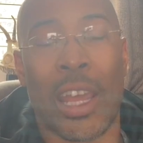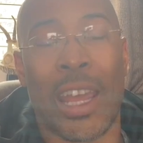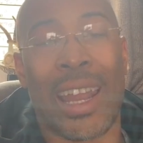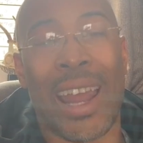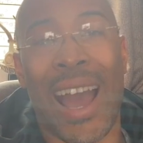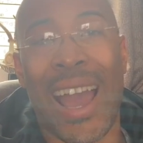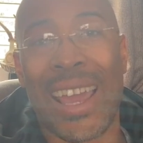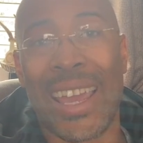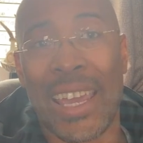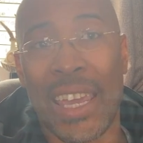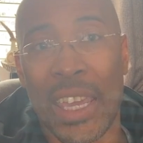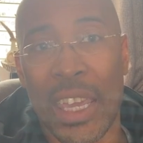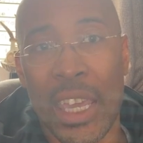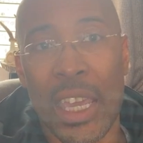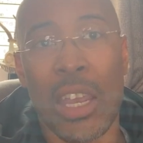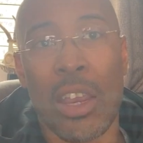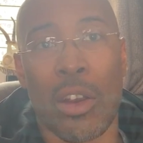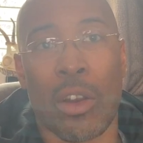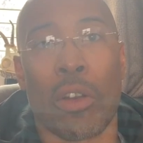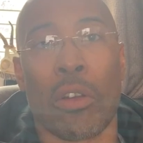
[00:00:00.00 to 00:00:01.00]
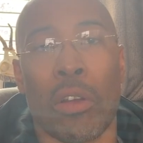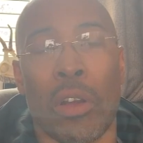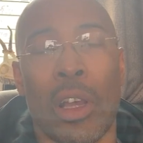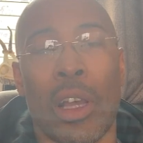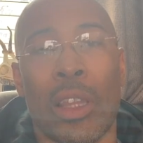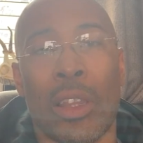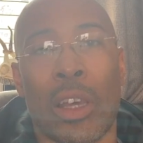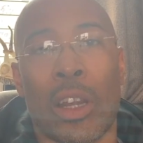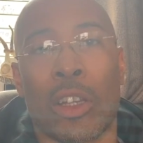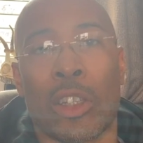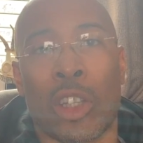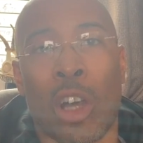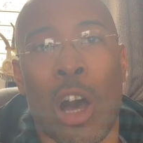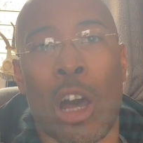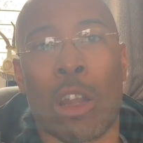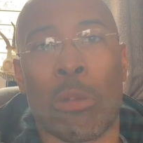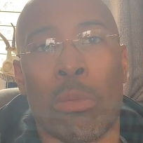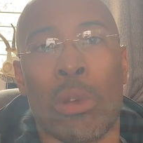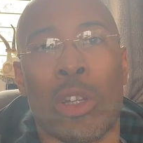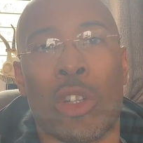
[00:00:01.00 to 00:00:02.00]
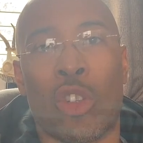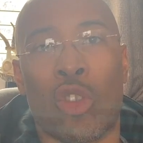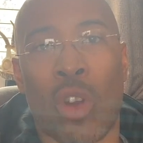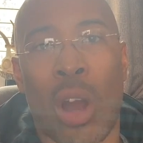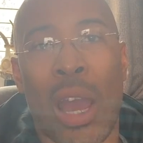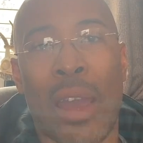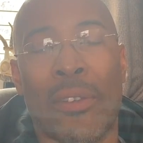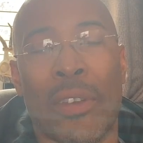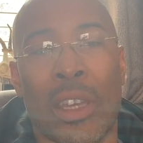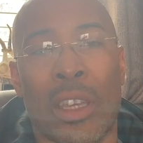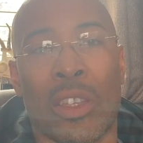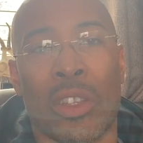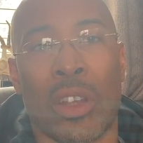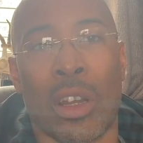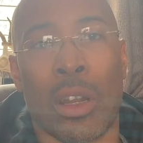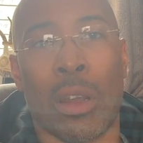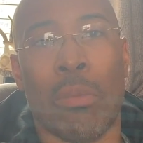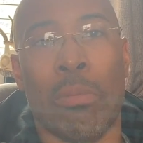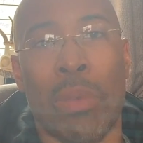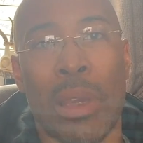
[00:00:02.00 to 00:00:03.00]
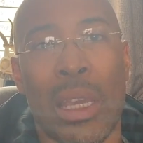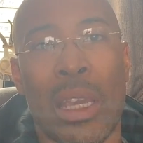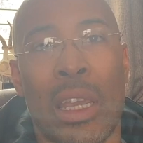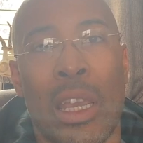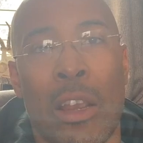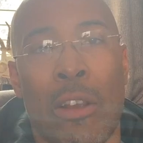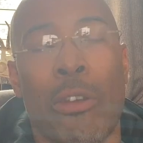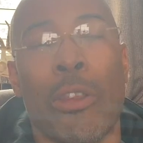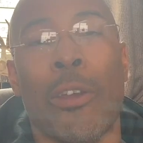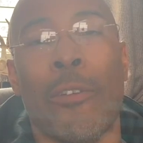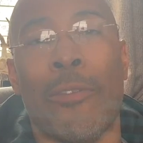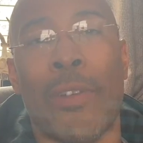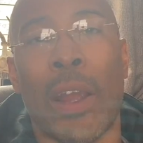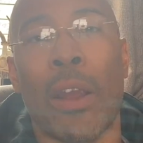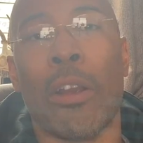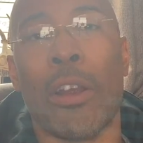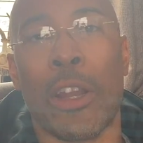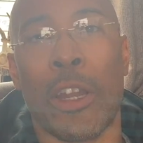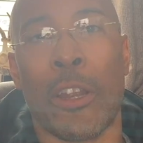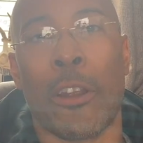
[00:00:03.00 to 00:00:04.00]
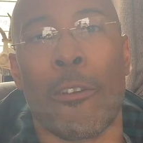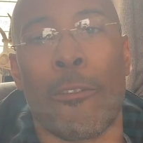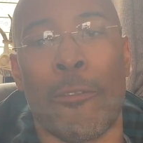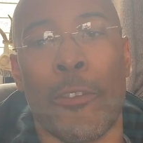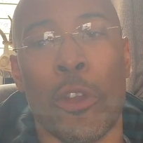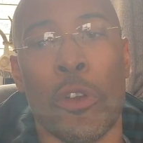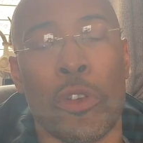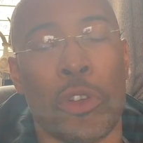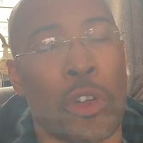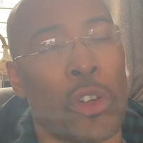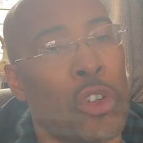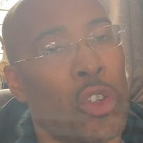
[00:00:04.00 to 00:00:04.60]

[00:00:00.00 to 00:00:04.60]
and I hear that autonomous driving is going to be here in the very near future.